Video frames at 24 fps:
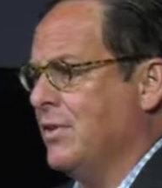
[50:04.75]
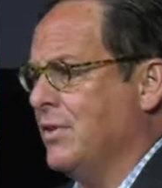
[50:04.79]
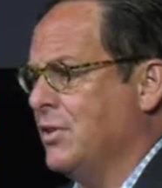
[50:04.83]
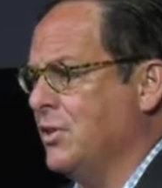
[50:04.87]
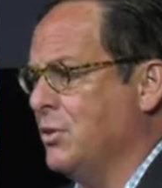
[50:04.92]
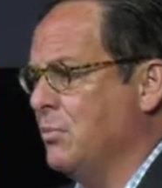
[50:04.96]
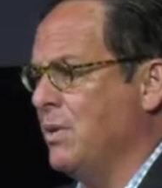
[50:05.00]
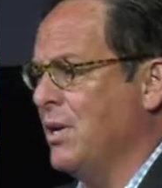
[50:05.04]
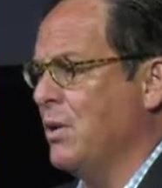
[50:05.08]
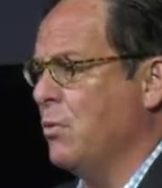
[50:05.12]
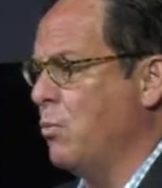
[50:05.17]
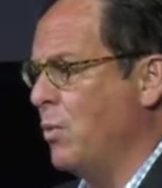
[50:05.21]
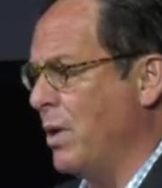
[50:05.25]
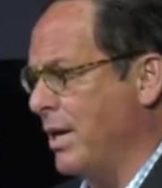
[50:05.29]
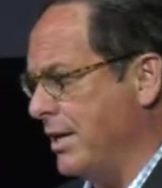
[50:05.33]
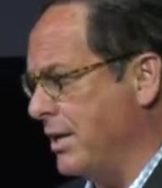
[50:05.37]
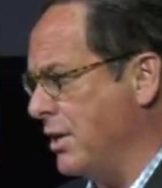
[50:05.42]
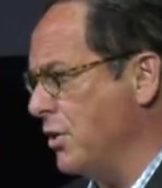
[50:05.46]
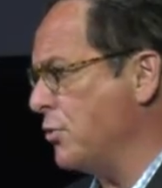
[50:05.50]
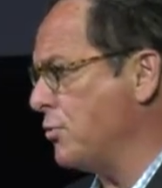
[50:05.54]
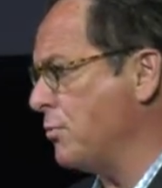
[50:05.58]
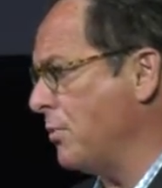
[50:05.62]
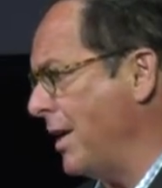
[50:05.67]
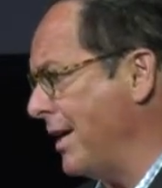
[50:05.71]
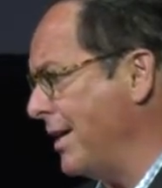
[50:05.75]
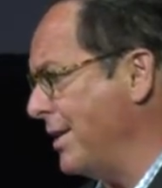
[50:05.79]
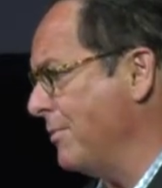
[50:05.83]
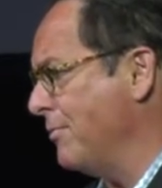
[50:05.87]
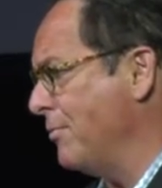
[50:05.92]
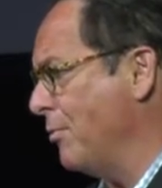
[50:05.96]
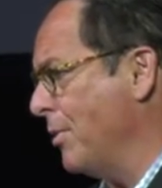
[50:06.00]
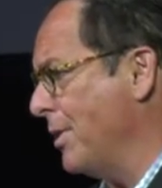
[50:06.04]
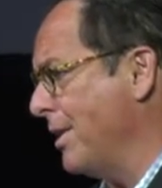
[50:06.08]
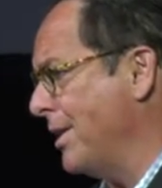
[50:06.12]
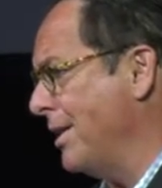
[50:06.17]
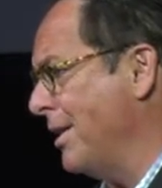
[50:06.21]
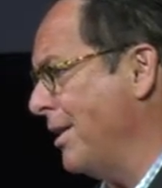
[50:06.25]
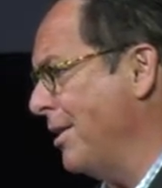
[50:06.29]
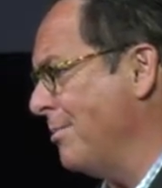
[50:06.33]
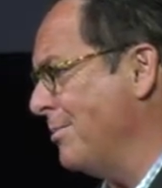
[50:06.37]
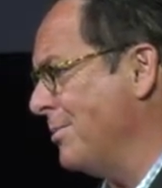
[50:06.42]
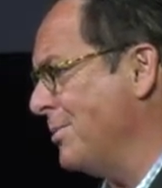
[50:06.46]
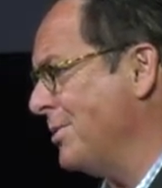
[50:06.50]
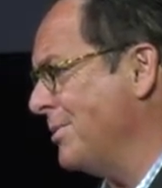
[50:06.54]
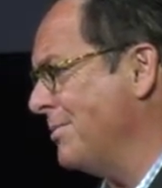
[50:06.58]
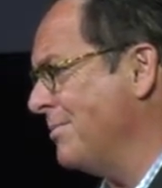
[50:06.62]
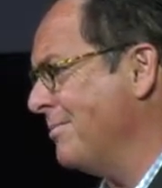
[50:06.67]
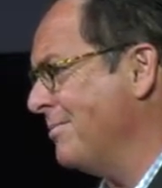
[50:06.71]
to be a witness right here before he
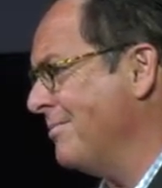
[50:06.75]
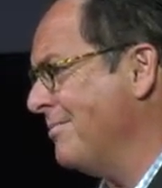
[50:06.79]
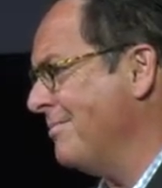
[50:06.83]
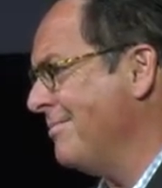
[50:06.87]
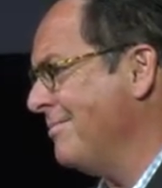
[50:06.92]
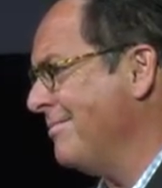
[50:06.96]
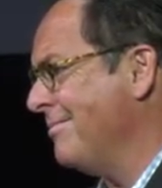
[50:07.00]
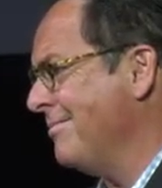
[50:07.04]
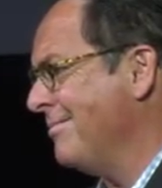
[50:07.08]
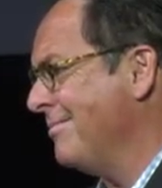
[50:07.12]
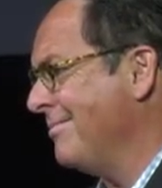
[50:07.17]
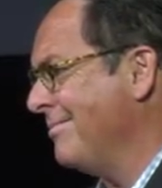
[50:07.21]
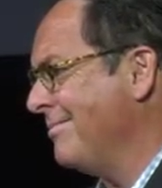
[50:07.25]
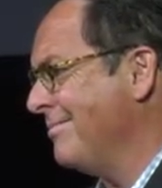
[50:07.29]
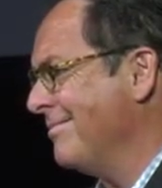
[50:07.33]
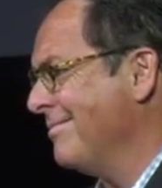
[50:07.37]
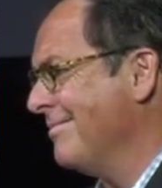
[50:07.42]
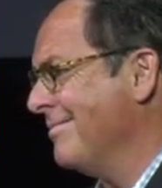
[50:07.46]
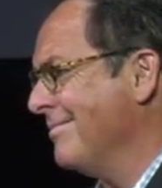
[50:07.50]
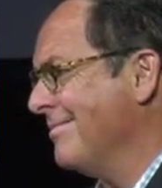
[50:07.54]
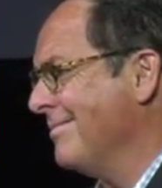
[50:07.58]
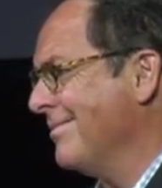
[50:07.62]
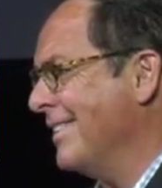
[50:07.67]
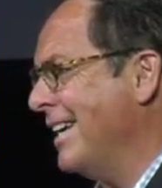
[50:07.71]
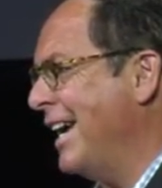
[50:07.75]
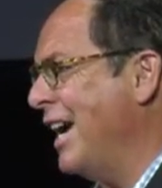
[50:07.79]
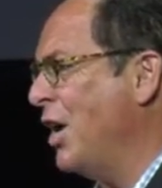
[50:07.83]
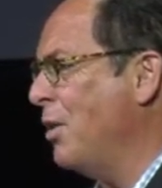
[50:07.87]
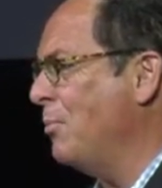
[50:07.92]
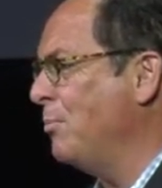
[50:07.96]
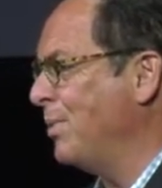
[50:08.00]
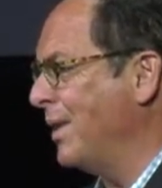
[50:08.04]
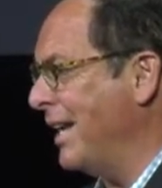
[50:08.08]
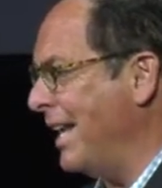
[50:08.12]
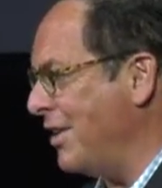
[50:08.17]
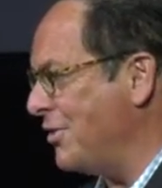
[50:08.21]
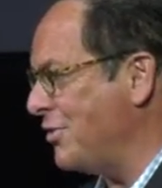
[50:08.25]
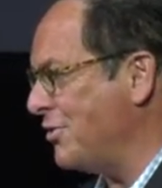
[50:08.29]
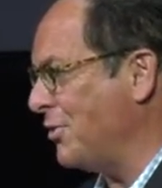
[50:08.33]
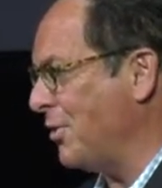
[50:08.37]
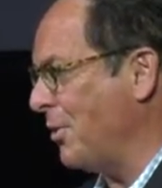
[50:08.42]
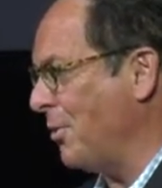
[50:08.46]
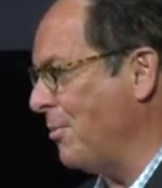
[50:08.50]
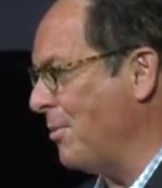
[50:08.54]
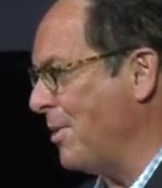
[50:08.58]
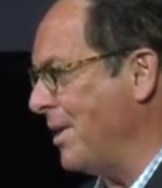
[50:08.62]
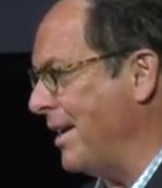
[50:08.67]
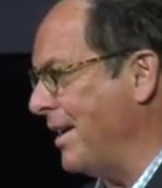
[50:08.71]
comes. How blessed
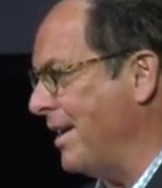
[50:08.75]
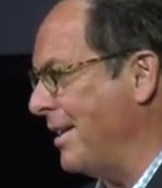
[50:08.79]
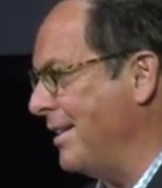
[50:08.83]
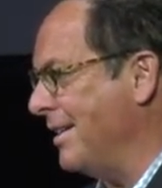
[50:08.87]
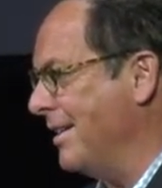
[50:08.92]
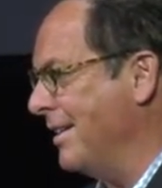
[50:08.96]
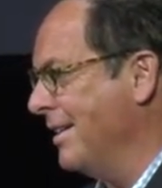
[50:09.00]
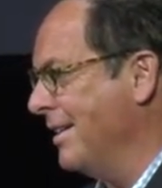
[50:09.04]
are we?